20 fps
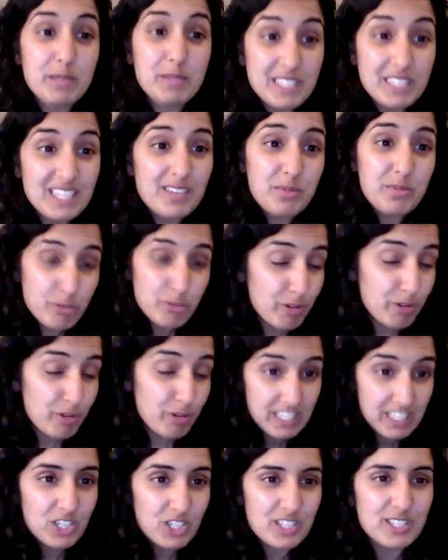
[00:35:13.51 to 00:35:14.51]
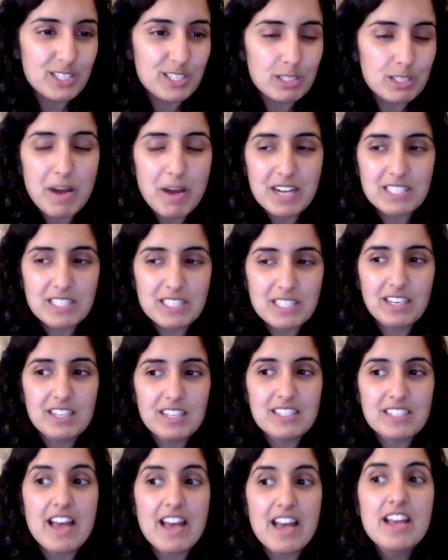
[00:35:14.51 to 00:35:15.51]
and we try to teach this at Spark Deakin,
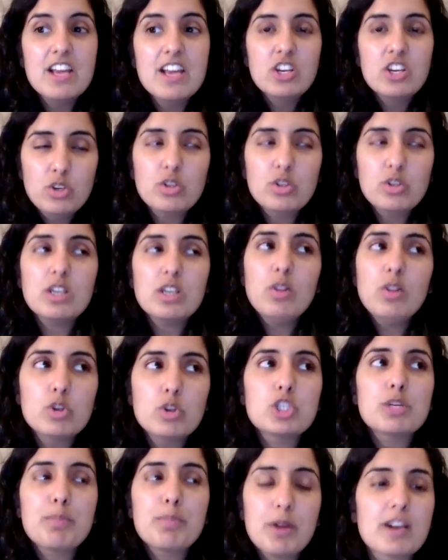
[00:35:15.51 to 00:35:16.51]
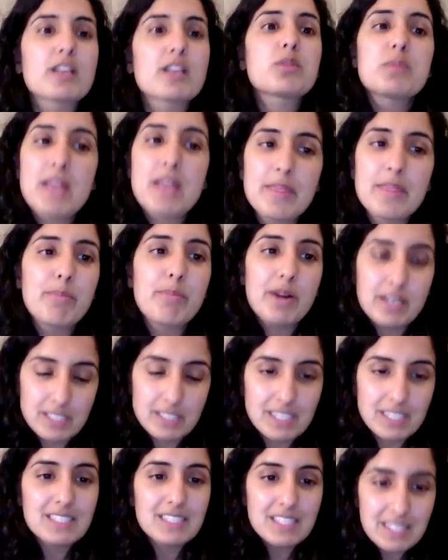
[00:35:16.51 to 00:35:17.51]
is that you can launch a product without the
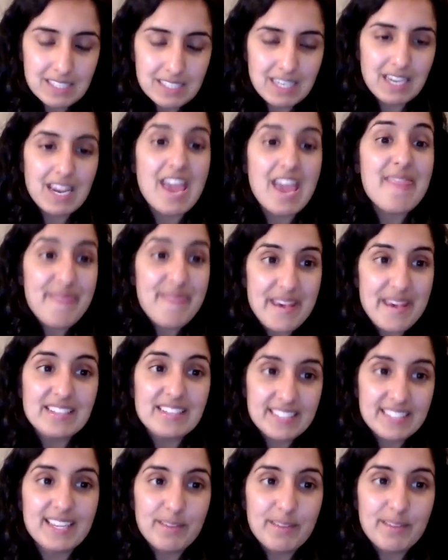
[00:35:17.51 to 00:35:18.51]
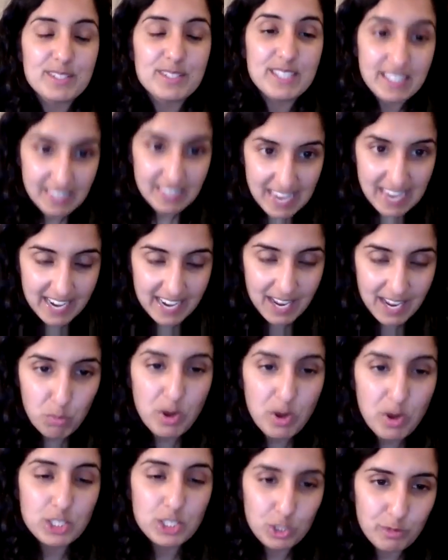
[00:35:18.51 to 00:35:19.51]
product existing and then service it later
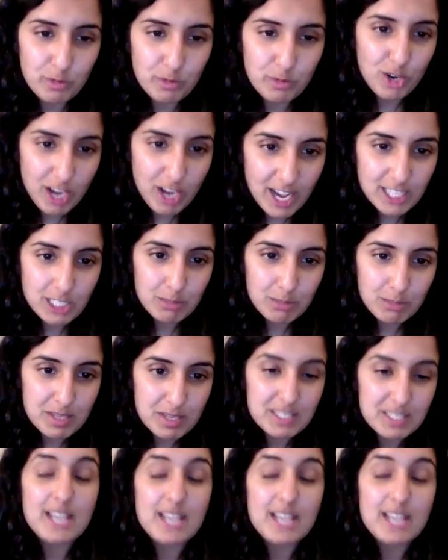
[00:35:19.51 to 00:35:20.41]
once you've got customers,